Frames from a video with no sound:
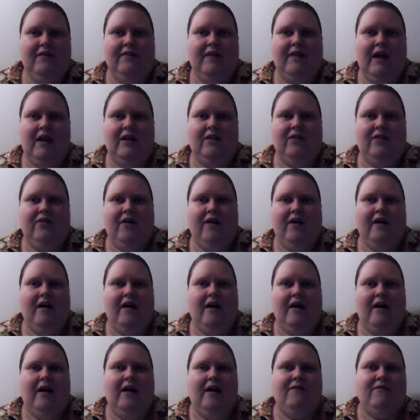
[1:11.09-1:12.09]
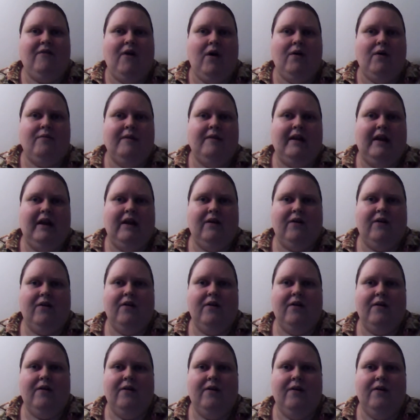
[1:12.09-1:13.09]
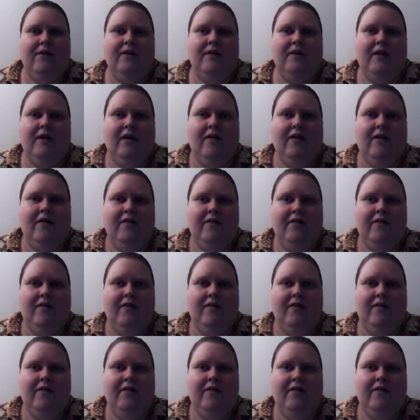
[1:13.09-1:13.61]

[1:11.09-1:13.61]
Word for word: that uh, have already occurred,